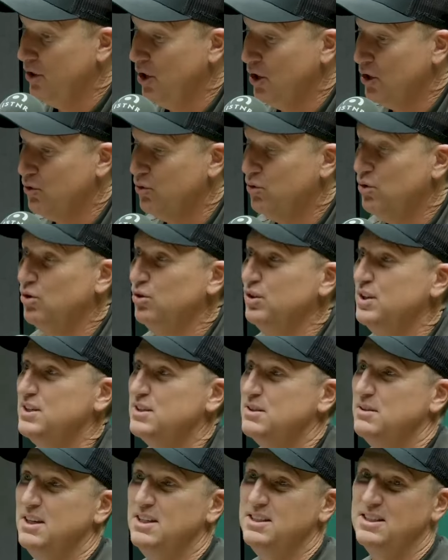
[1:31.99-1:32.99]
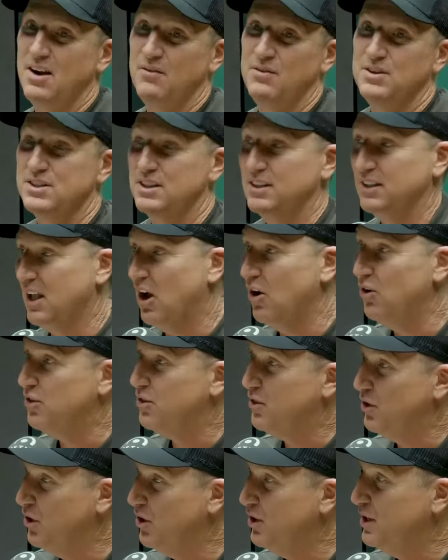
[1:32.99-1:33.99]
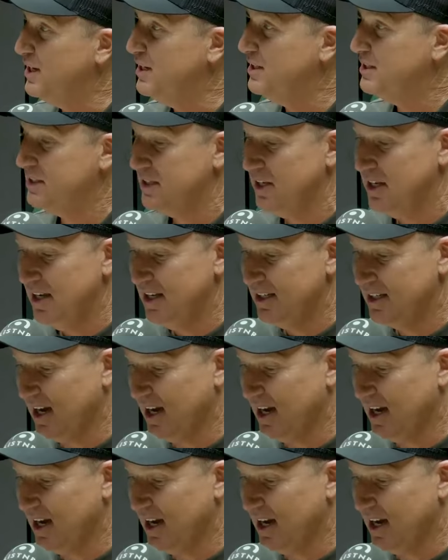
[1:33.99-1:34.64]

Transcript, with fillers: Like Crawley's, he's averaging low 30s,